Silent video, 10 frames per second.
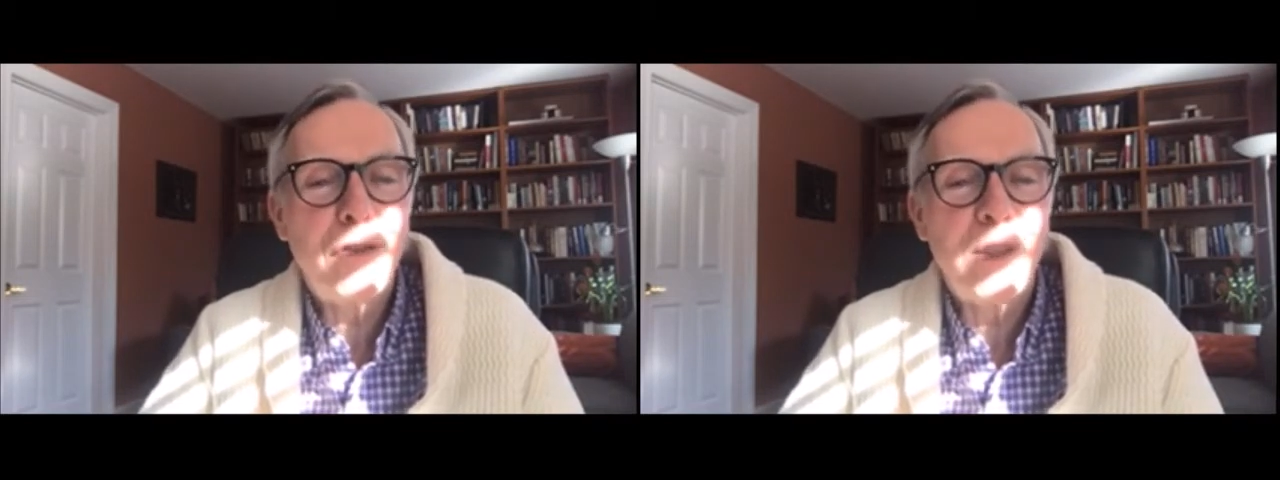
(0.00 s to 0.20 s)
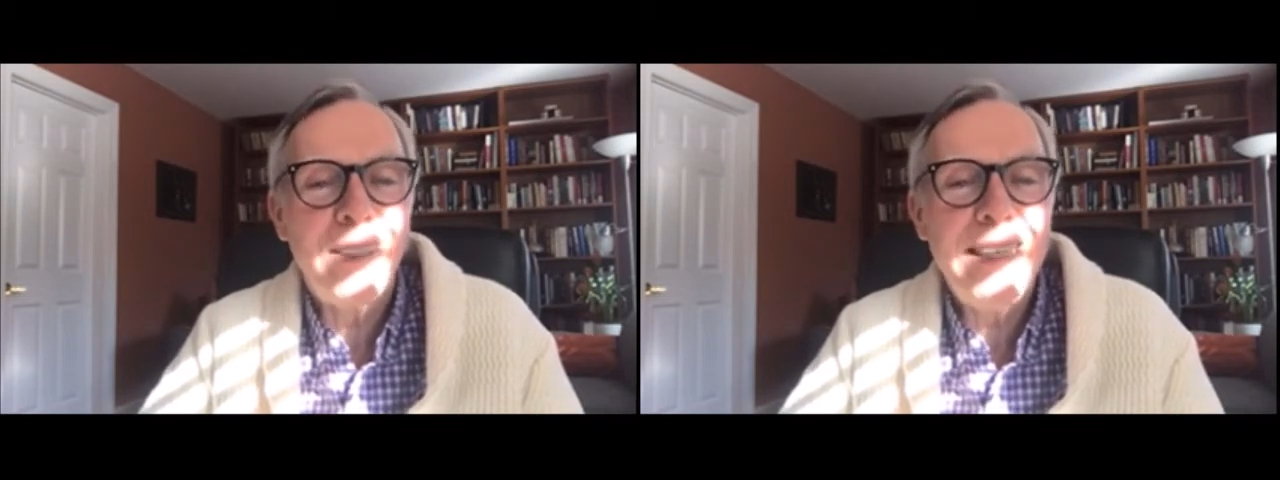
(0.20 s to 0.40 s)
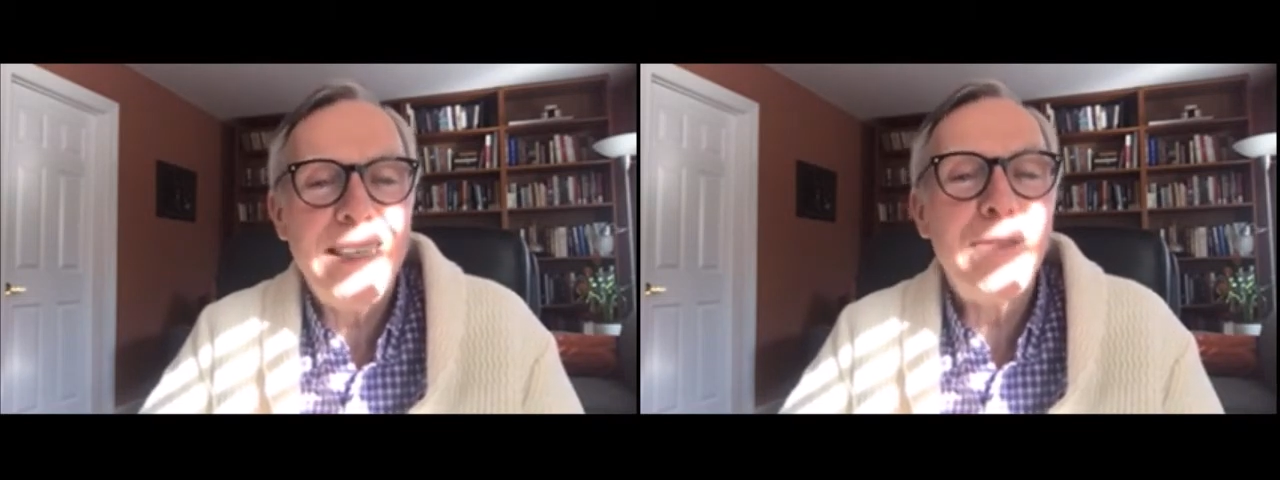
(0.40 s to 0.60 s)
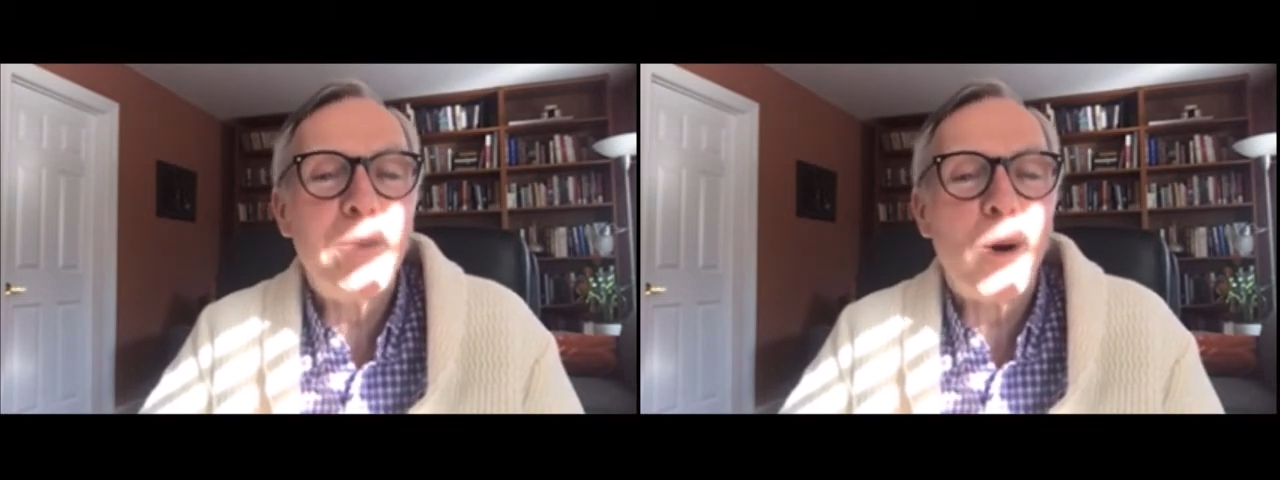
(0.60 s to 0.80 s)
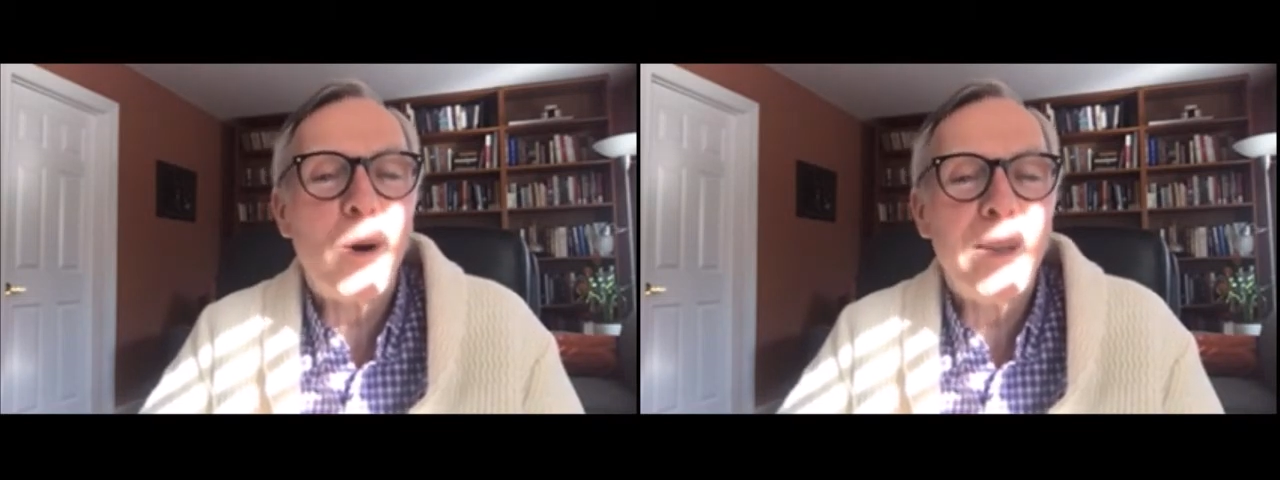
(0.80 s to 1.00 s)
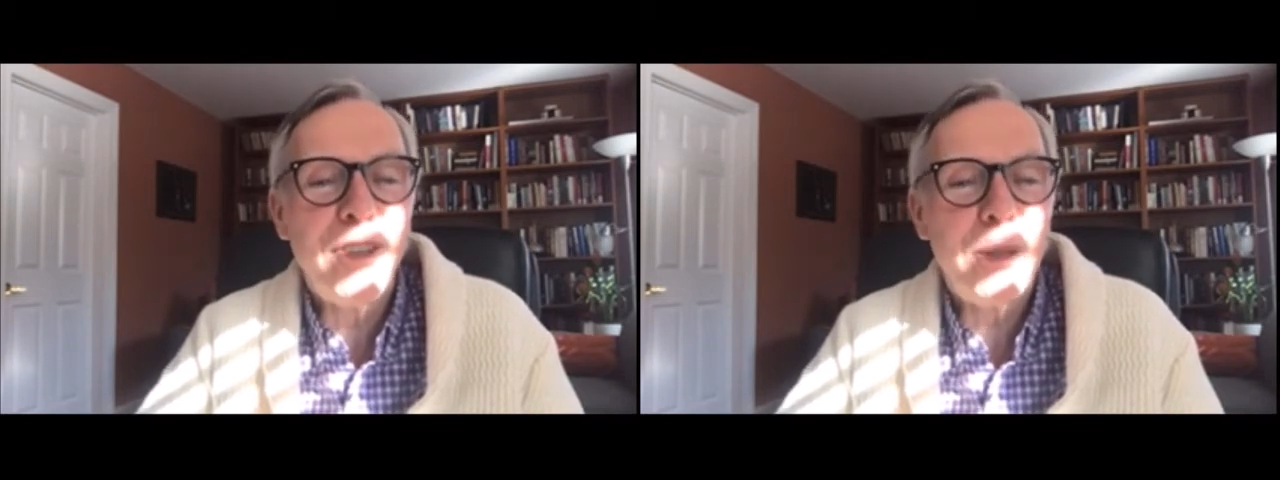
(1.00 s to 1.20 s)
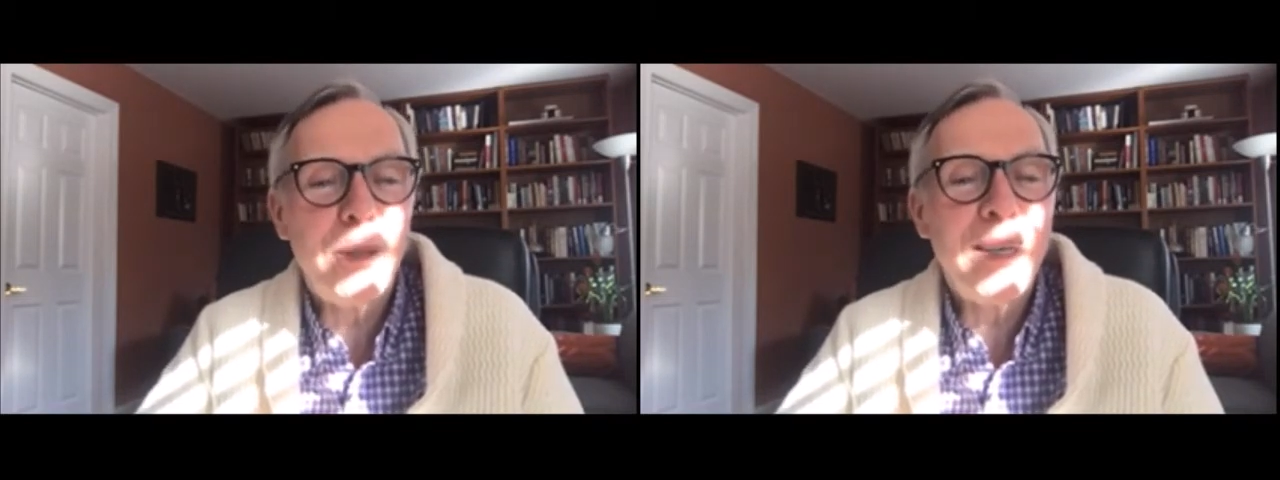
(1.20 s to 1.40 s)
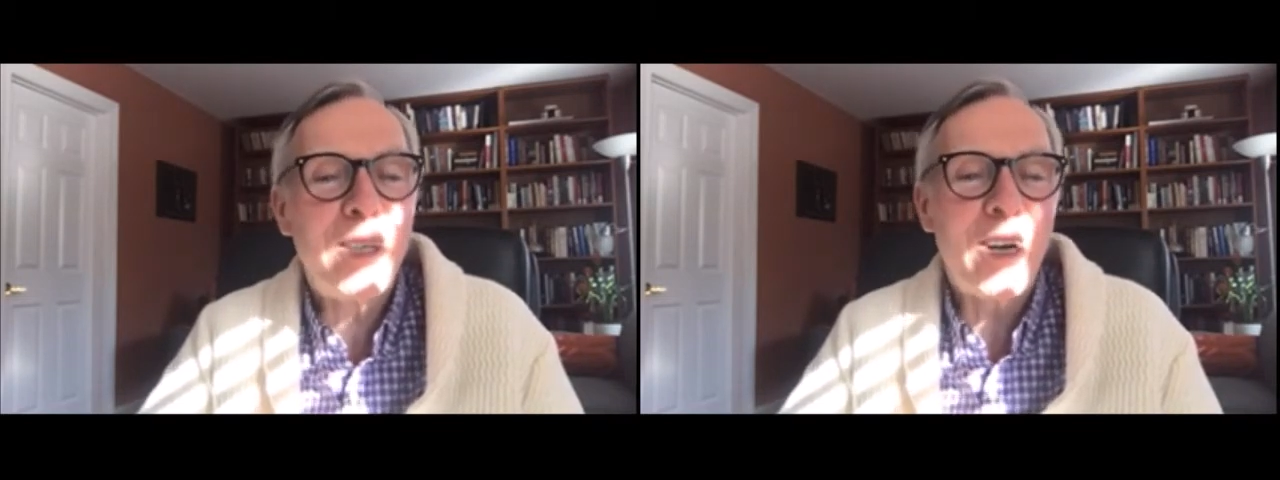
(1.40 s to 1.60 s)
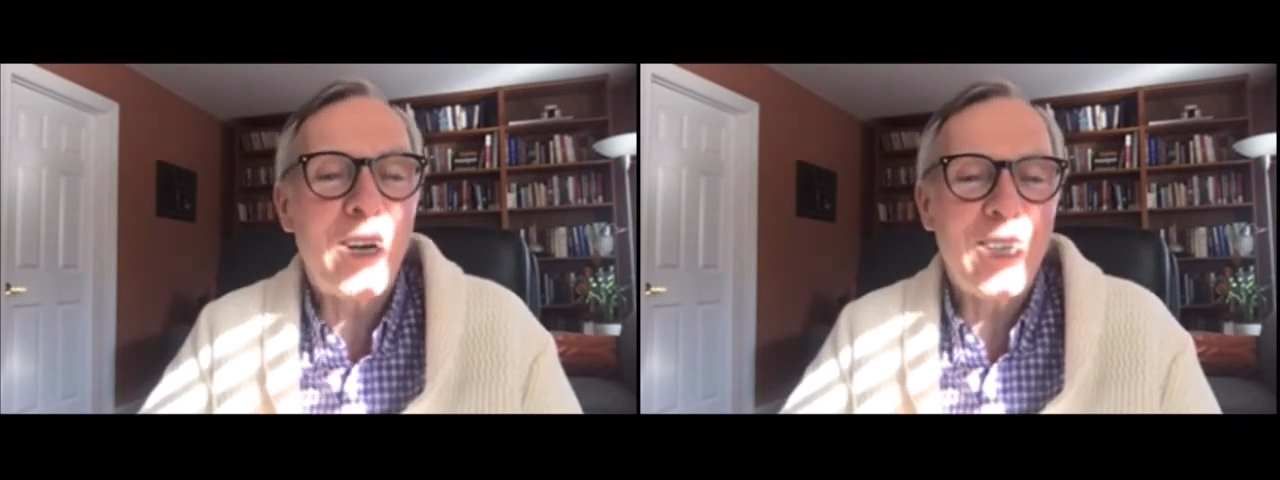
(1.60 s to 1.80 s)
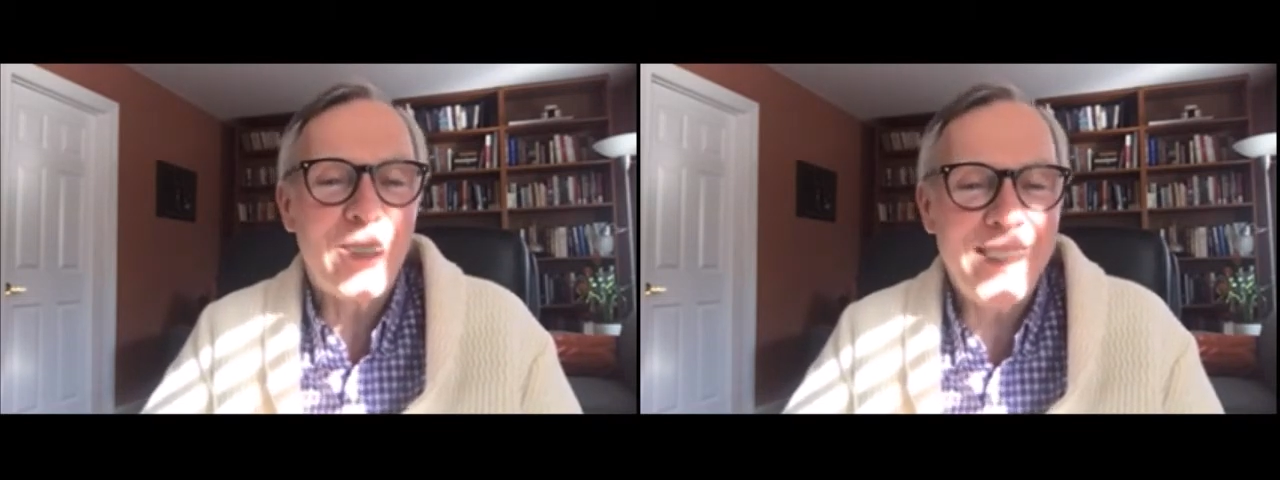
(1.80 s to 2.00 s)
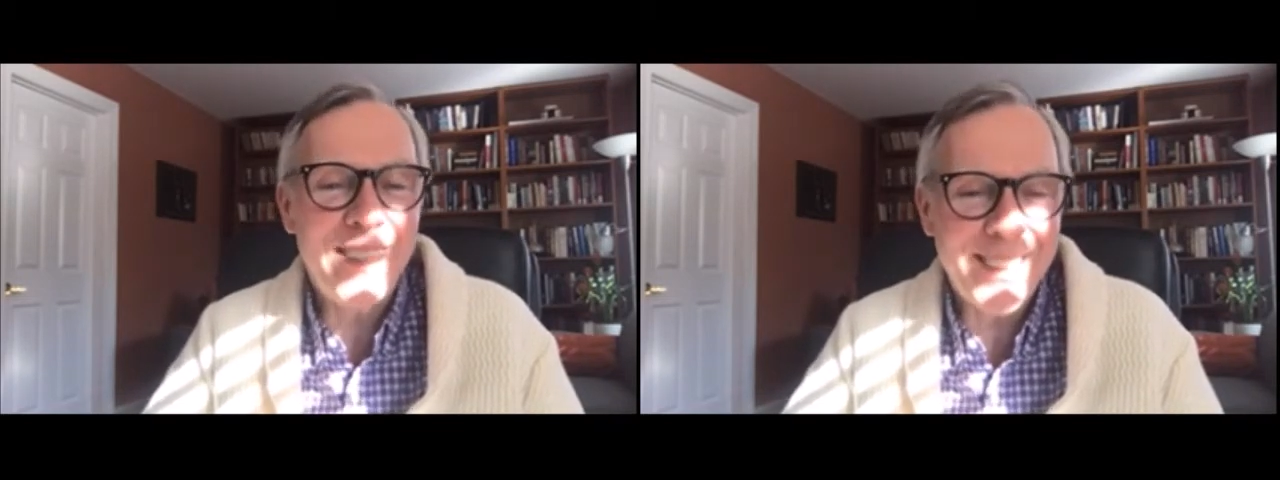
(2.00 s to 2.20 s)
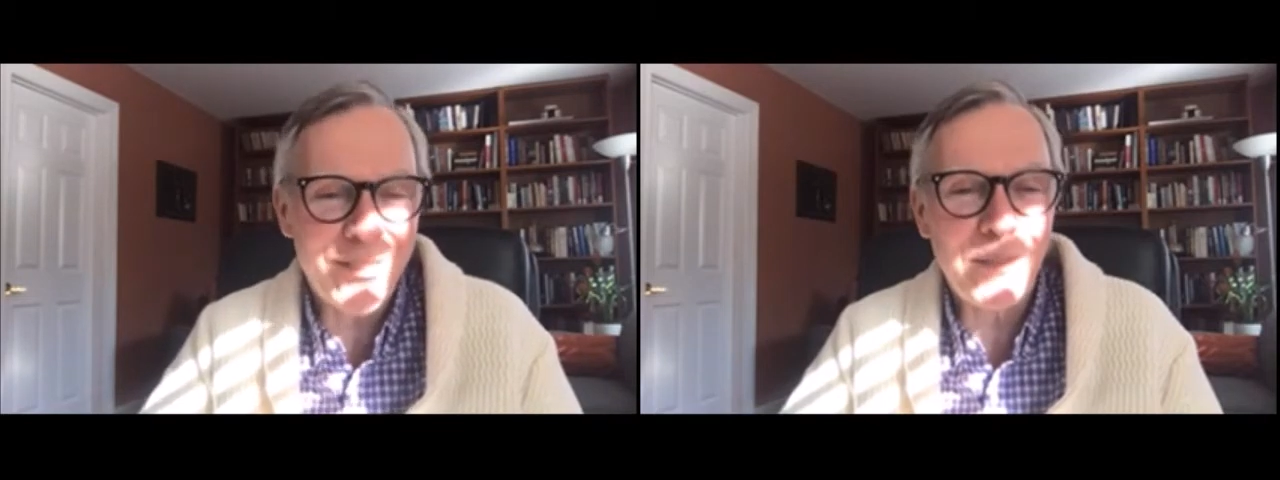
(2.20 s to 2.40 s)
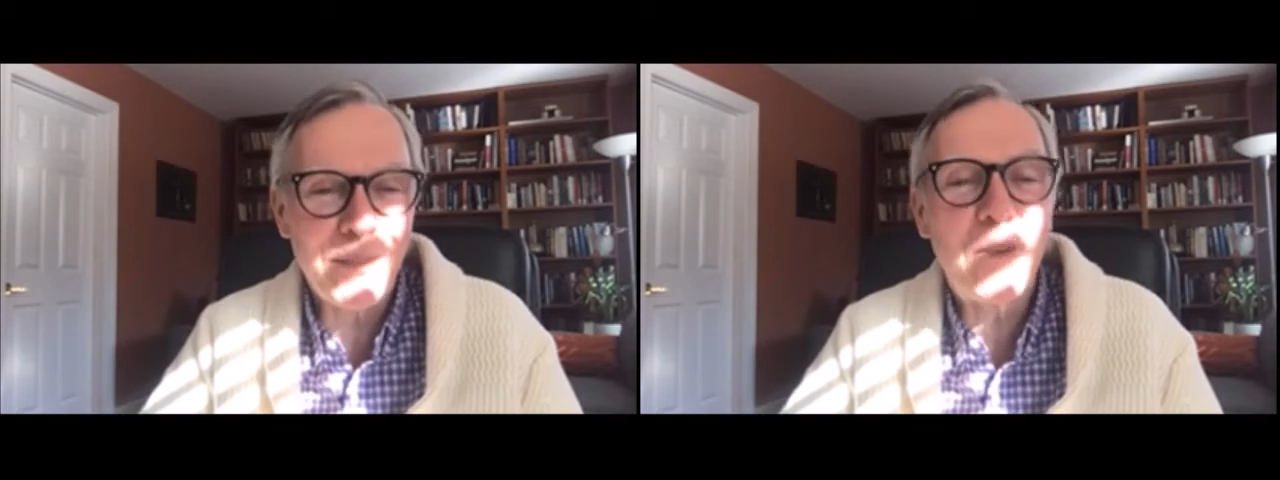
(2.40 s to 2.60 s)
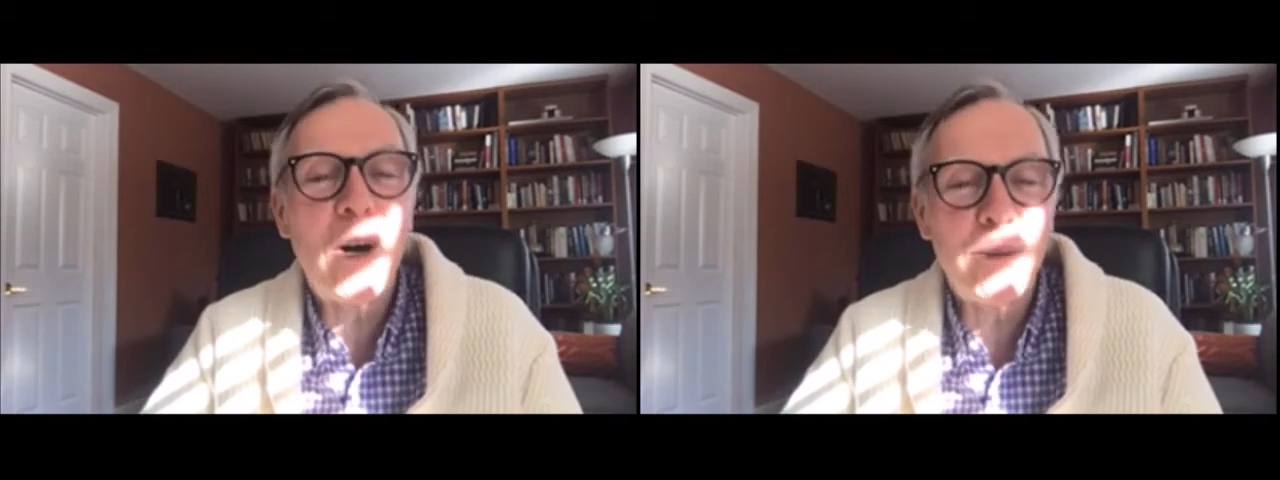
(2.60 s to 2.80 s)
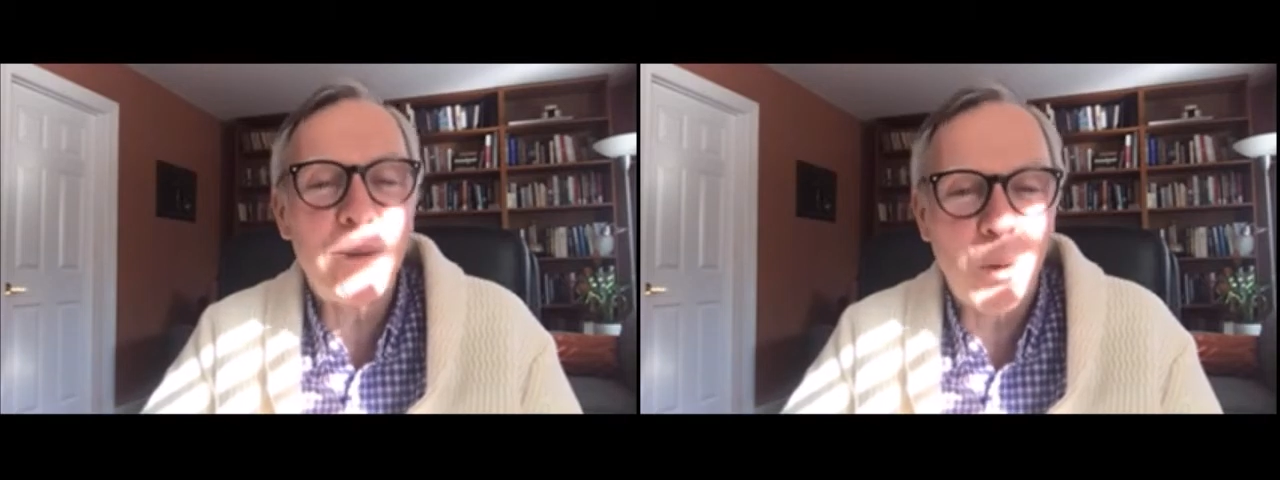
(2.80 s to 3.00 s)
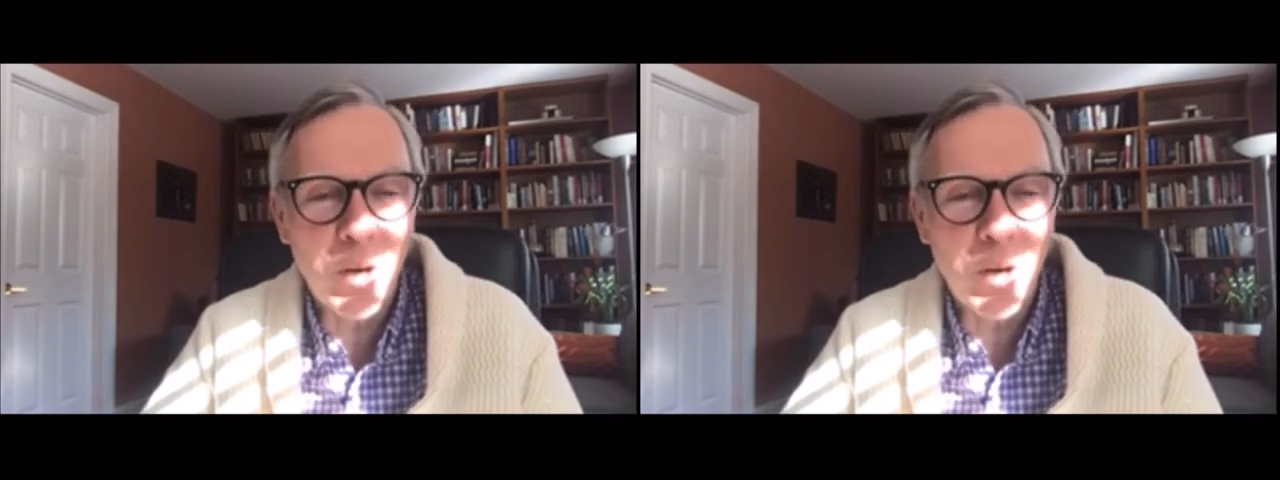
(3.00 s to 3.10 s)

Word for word: even more than Jimmy Carter is, far more.